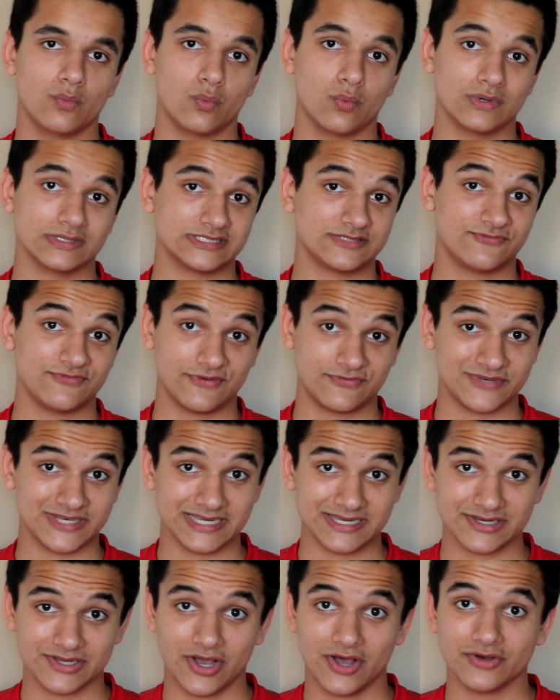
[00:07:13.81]
was
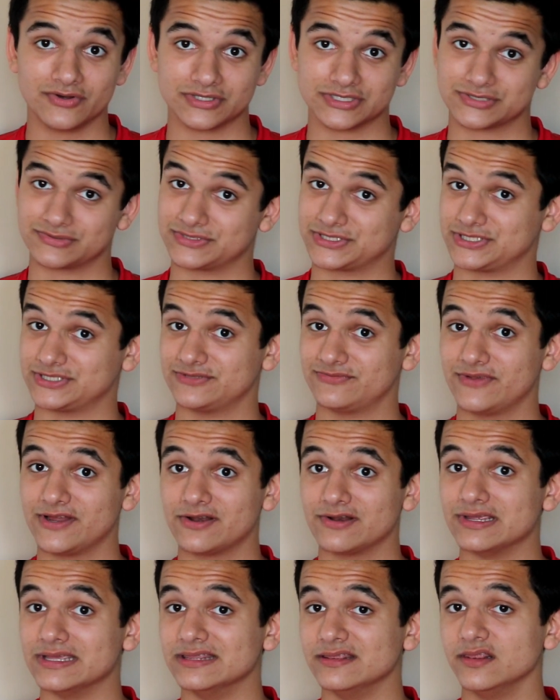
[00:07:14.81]
$15, which is
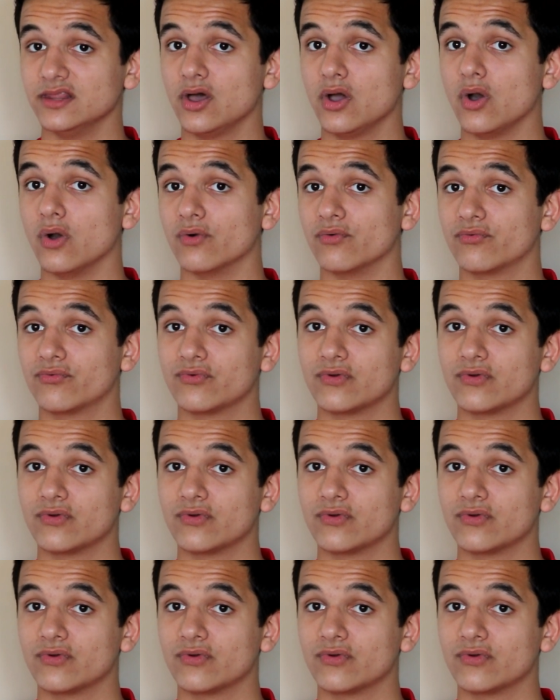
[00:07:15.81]
very low